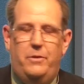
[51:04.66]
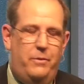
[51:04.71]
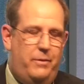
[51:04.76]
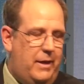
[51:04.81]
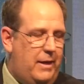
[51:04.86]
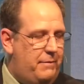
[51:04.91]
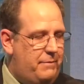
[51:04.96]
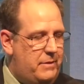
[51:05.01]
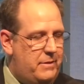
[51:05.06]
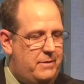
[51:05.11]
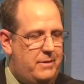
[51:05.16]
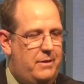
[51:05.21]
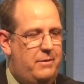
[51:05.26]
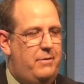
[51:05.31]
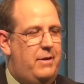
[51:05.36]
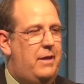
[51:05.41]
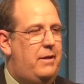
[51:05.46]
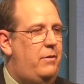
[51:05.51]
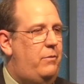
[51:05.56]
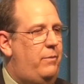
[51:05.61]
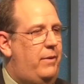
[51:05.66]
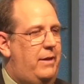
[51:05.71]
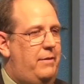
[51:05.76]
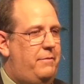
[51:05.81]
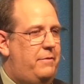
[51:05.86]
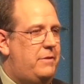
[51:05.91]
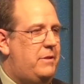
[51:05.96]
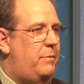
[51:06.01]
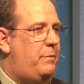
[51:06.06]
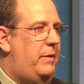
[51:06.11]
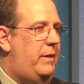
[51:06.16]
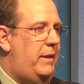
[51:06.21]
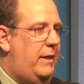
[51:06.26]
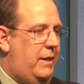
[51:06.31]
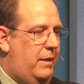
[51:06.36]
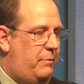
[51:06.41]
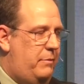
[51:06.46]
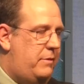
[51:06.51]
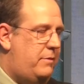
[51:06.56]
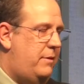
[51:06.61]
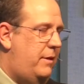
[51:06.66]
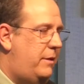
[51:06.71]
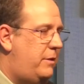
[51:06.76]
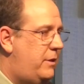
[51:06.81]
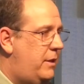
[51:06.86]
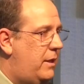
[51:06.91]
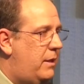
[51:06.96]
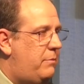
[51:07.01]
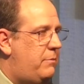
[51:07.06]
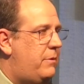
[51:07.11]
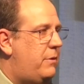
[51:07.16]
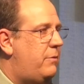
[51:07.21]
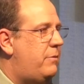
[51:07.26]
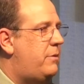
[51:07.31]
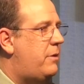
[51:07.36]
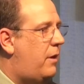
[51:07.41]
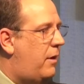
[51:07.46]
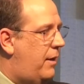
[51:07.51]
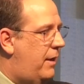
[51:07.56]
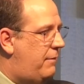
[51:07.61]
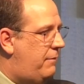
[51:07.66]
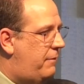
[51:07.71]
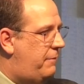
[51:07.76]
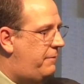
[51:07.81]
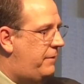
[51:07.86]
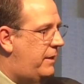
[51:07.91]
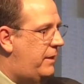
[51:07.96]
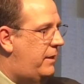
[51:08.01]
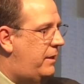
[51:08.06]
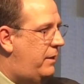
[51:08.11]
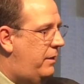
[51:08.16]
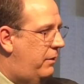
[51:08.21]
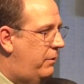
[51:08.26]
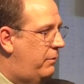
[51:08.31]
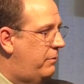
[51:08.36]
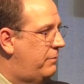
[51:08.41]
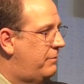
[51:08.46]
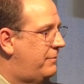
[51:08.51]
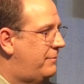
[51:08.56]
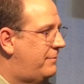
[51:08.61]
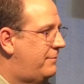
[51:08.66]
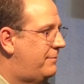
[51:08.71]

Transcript: Don't have to sit around and wait for somebody to come and say, gee, I'm so sorry I've offended you.